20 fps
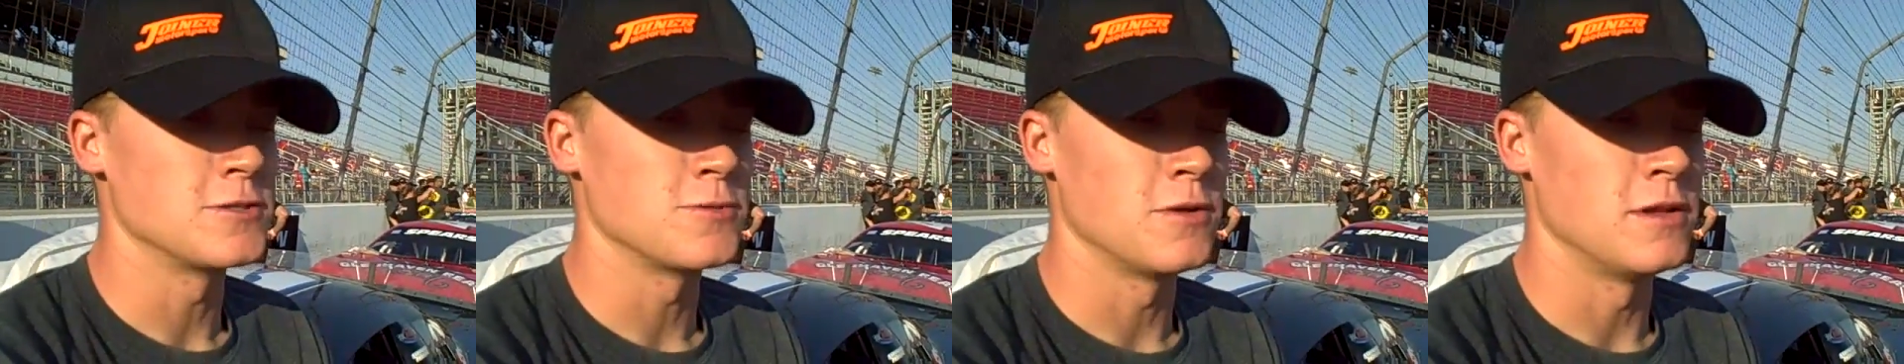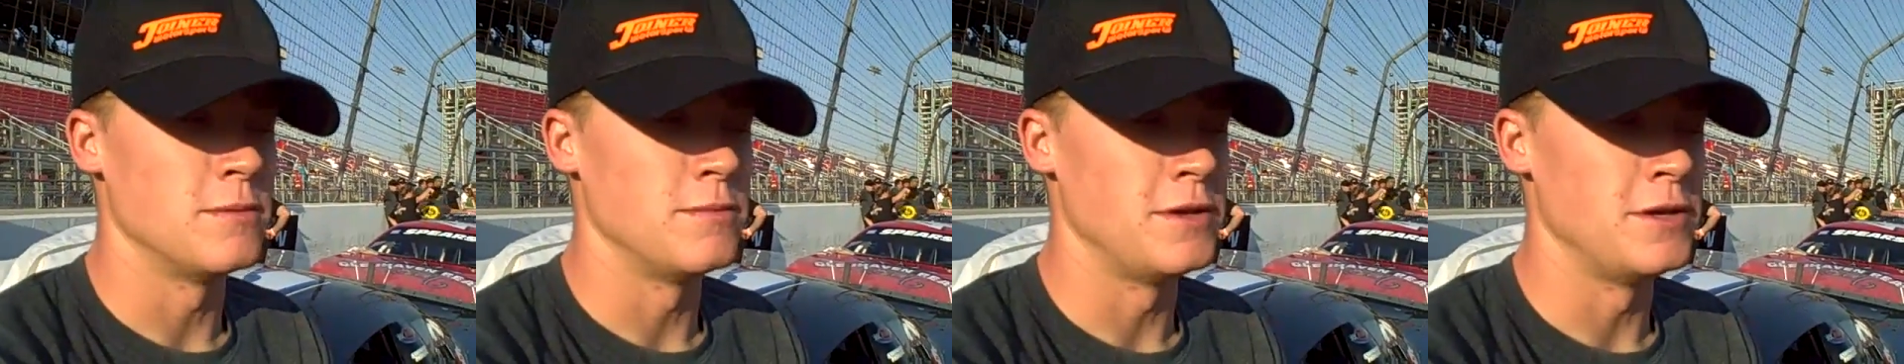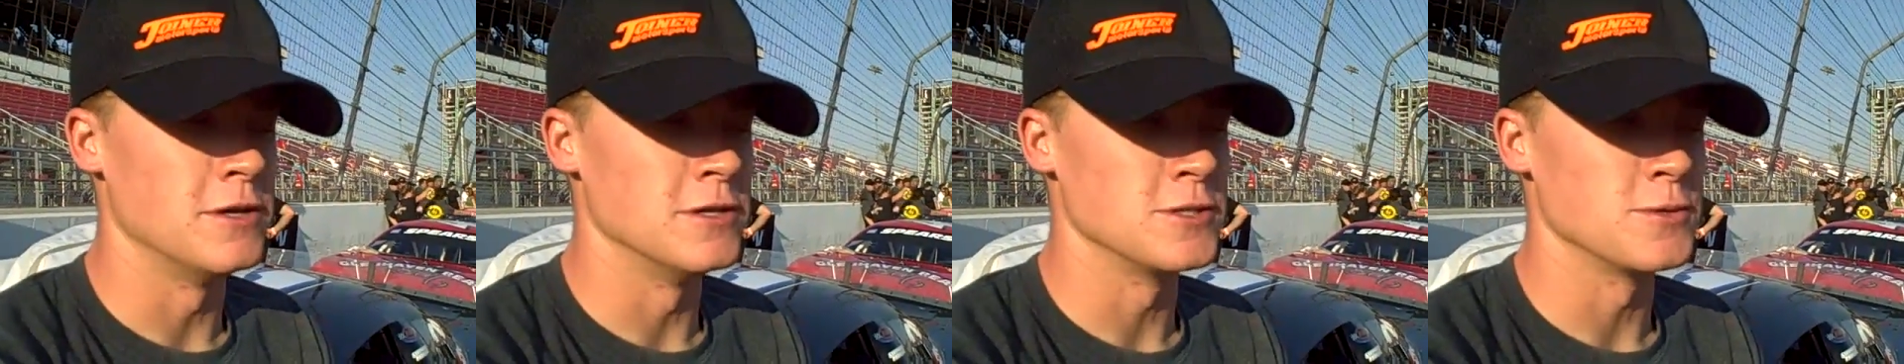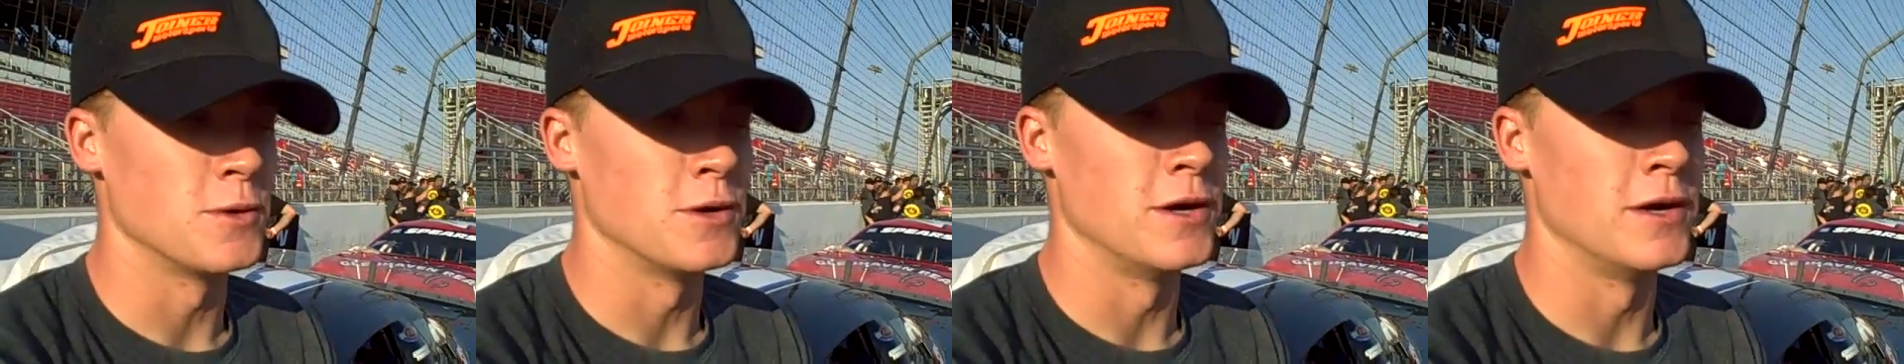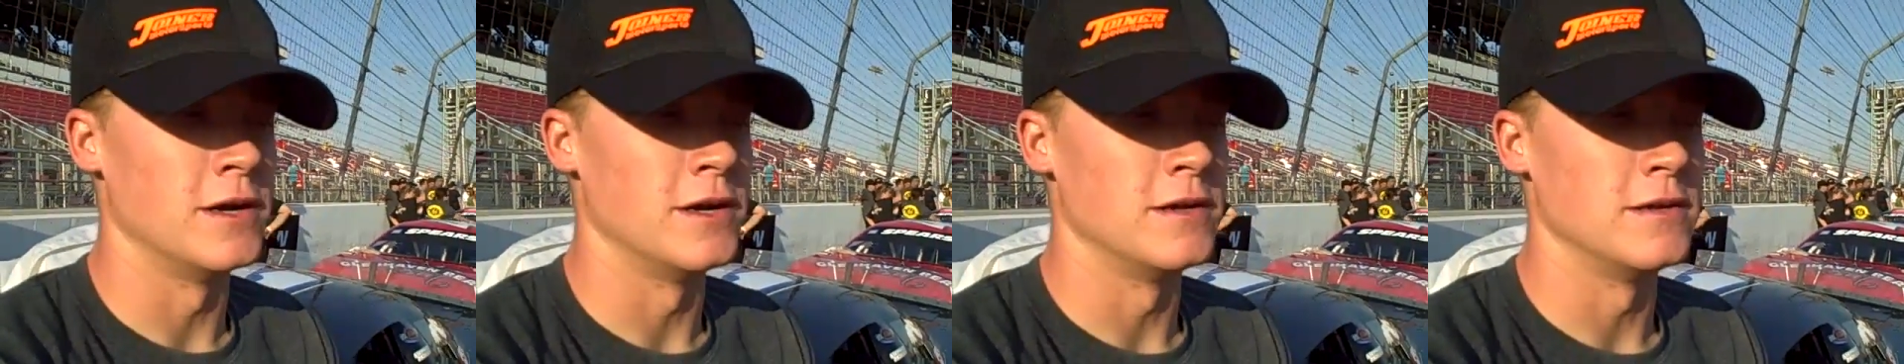it's one of the deals
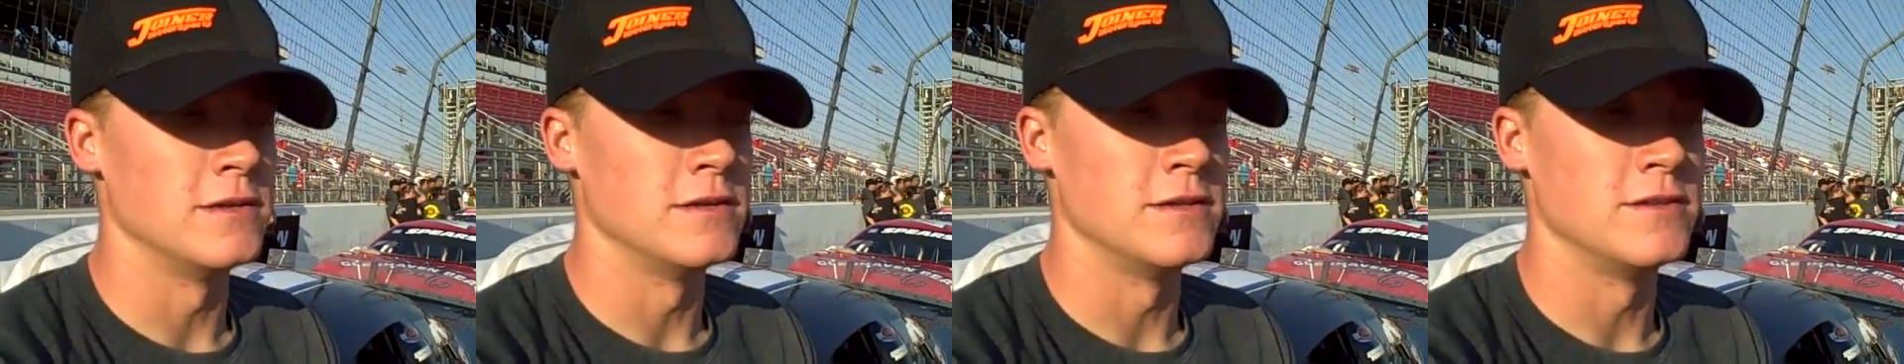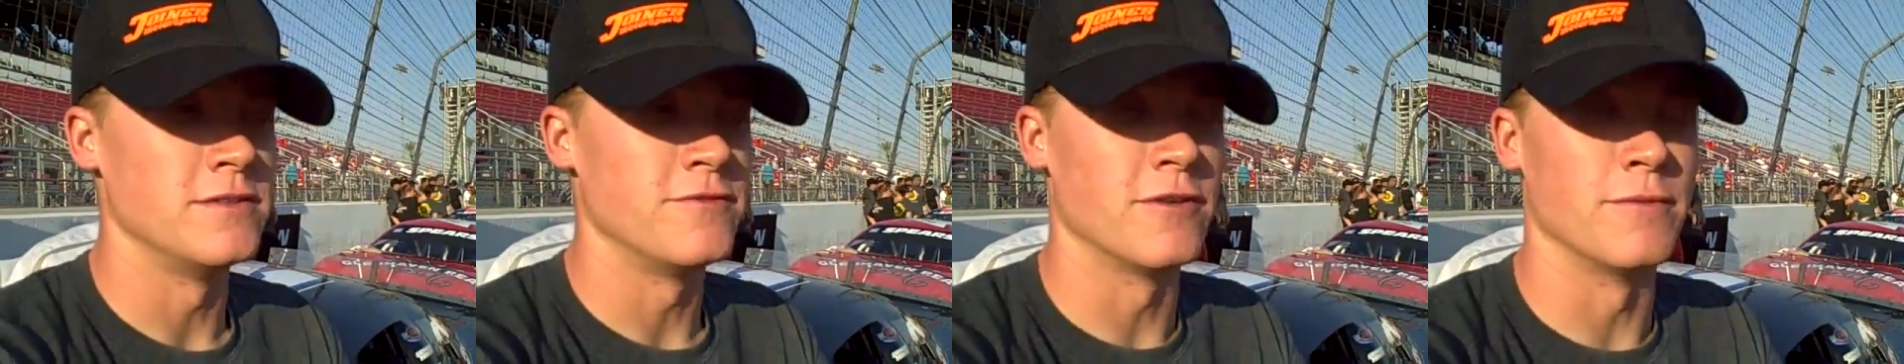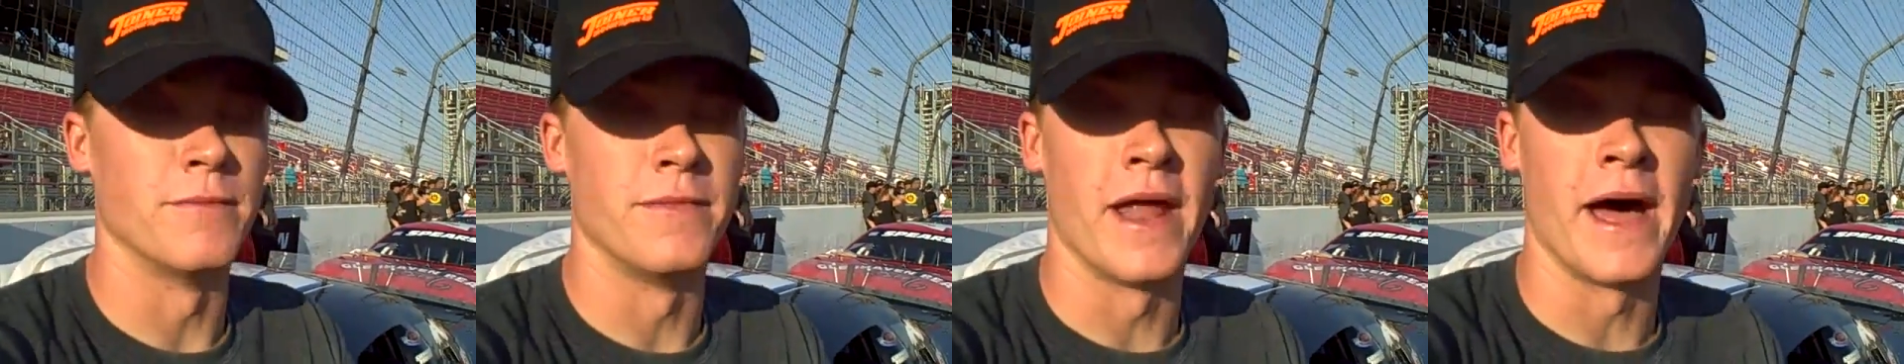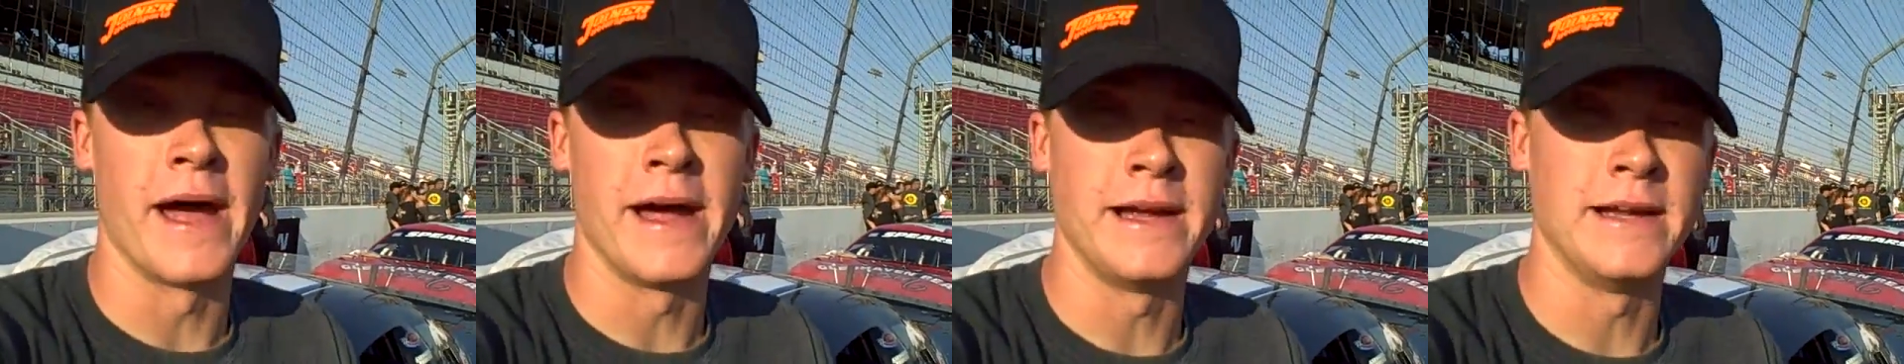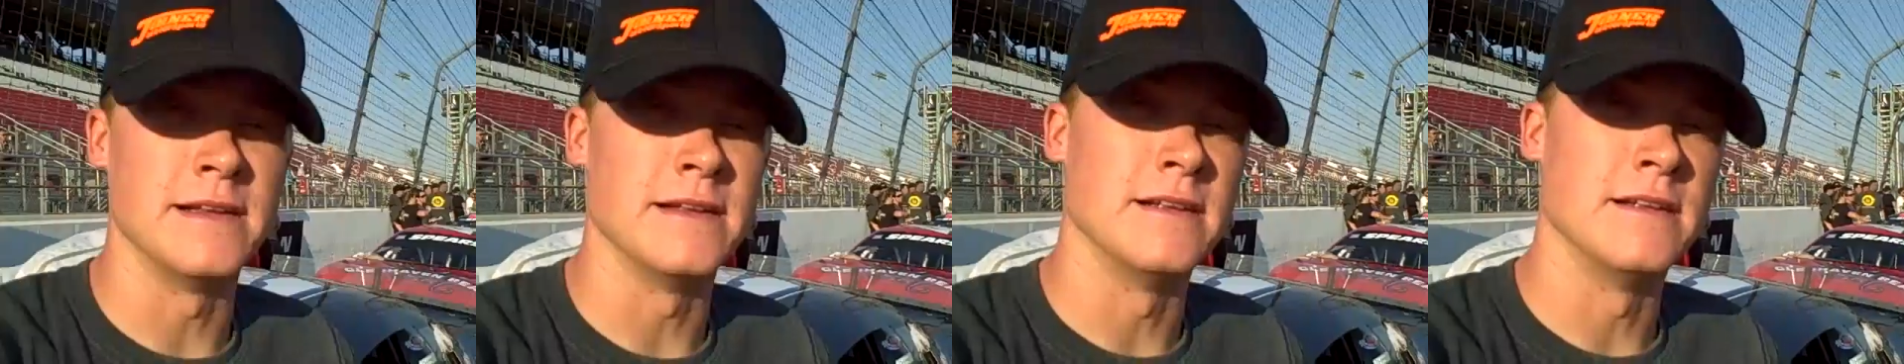where from
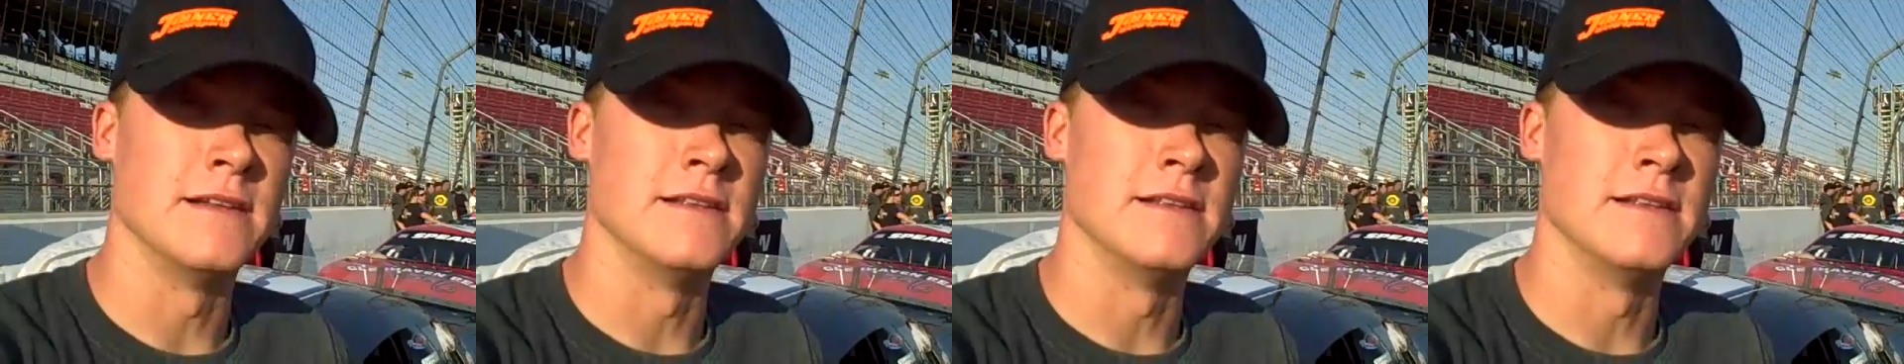night,